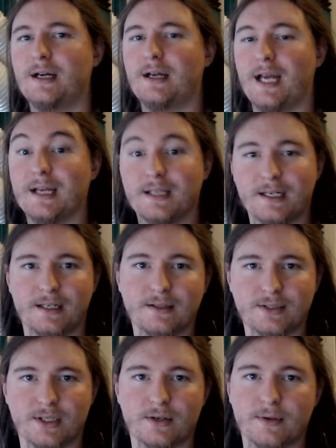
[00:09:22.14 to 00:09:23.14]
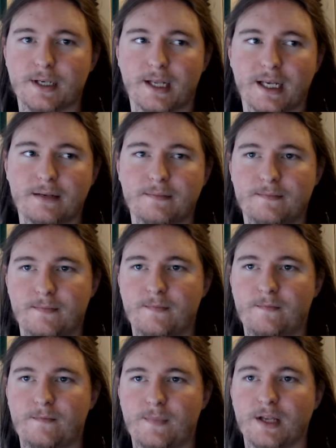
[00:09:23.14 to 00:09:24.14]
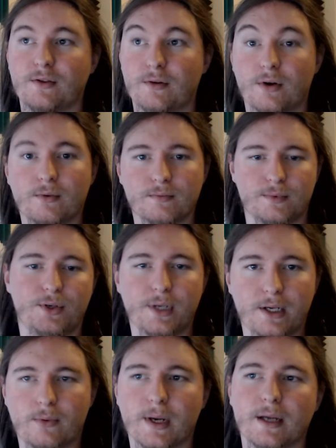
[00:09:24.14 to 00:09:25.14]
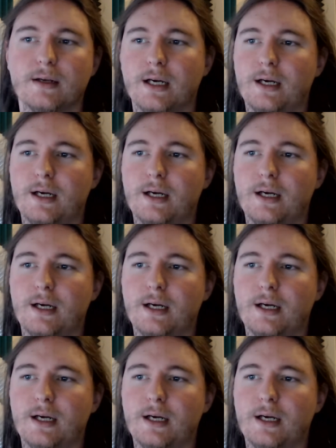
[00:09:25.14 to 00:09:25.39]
and they did so in their own unique way,